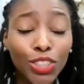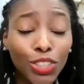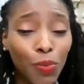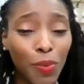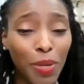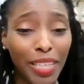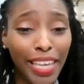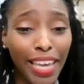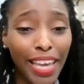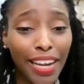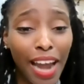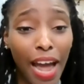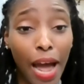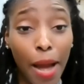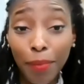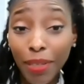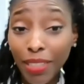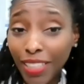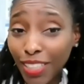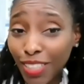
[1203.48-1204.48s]
So again,
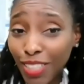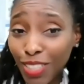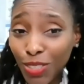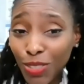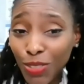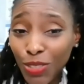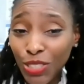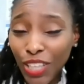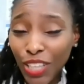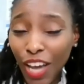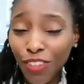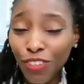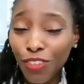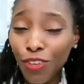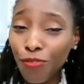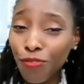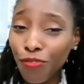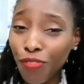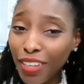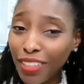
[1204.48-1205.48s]
I'm Melinda Toussaint,
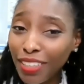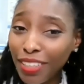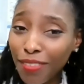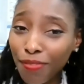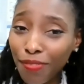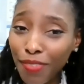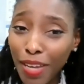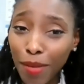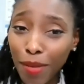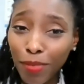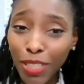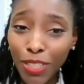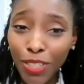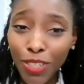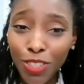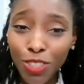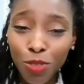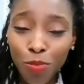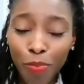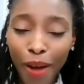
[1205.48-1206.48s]
your friendly family
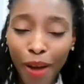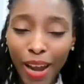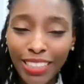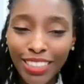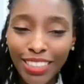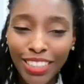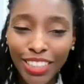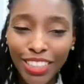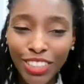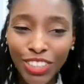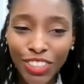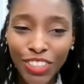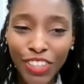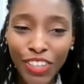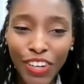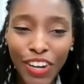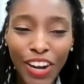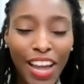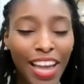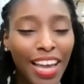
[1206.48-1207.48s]
nurse
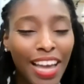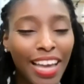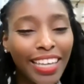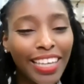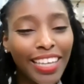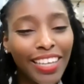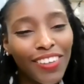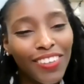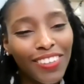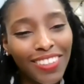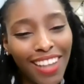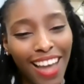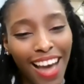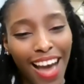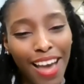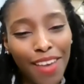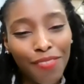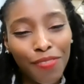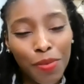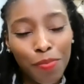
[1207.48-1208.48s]
practitioner here
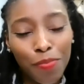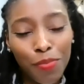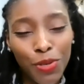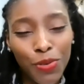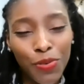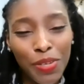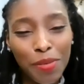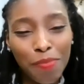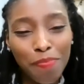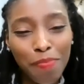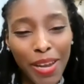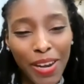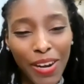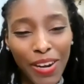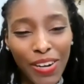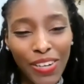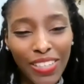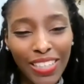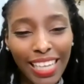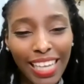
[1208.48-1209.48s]
live in Bowie,
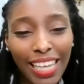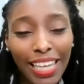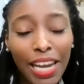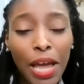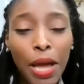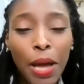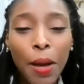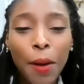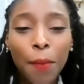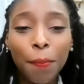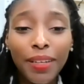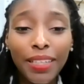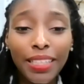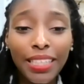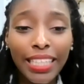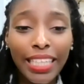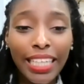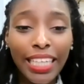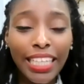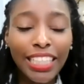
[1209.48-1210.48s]
Maryland.
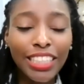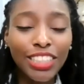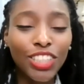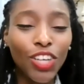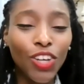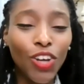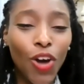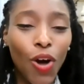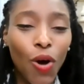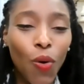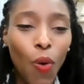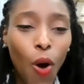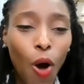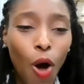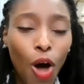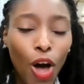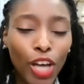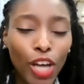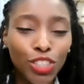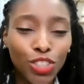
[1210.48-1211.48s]
Please go
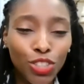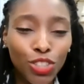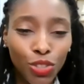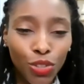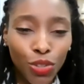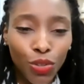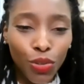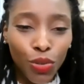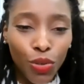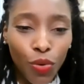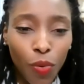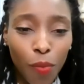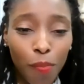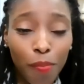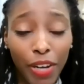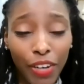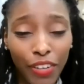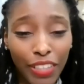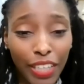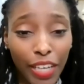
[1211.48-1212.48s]
on to
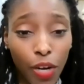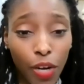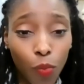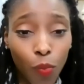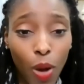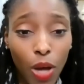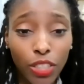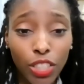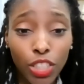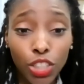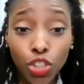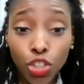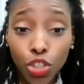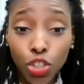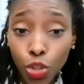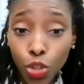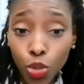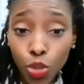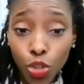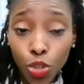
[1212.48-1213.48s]
MariCare Wellness
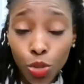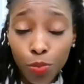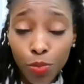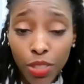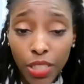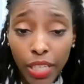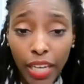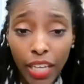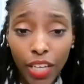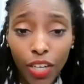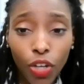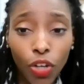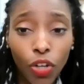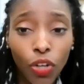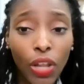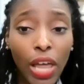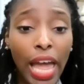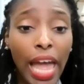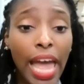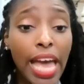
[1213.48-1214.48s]
YouTube
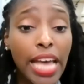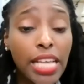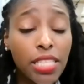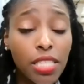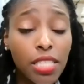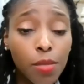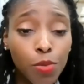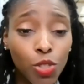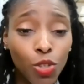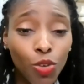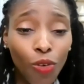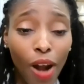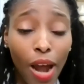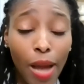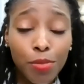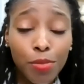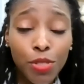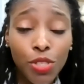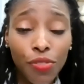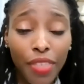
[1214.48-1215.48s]
channel and
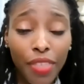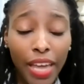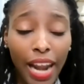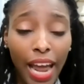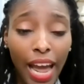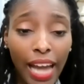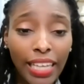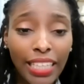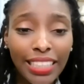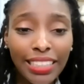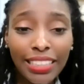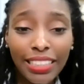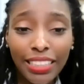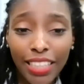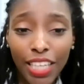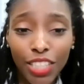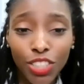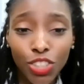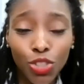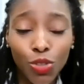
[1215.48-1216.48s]
subscribe so that I could
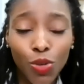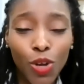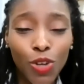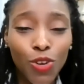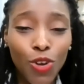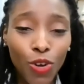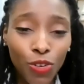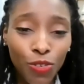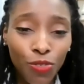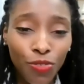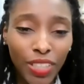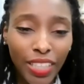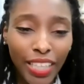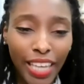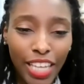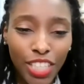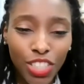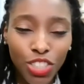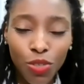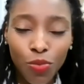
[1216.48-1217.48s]
send you a
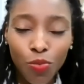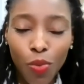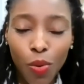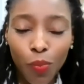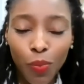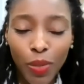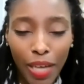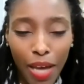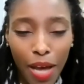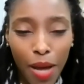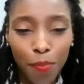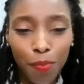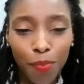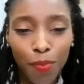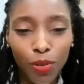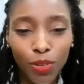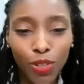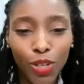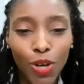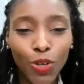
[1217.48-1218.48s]
notification when we
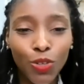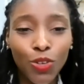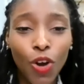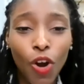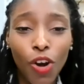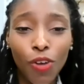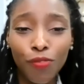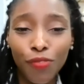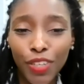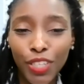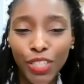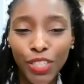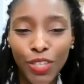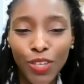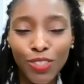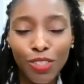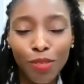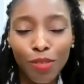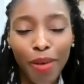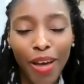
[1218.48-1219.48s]
upload our
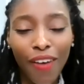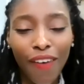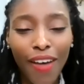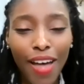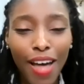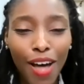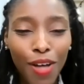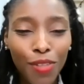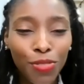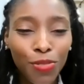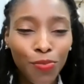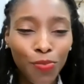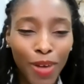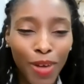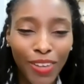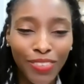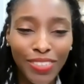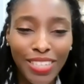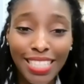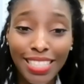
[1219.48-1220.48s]
videos about health,
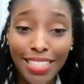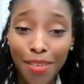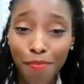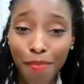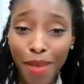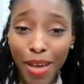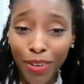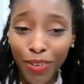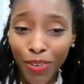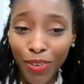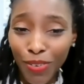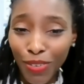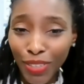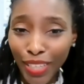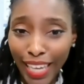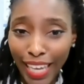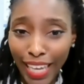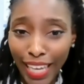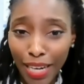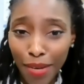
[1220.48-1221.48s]
wellness, and medical
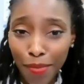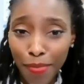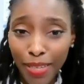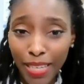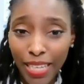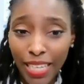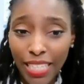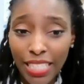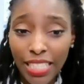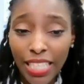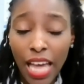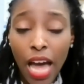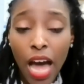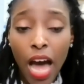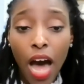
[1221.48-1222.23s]
cannabis.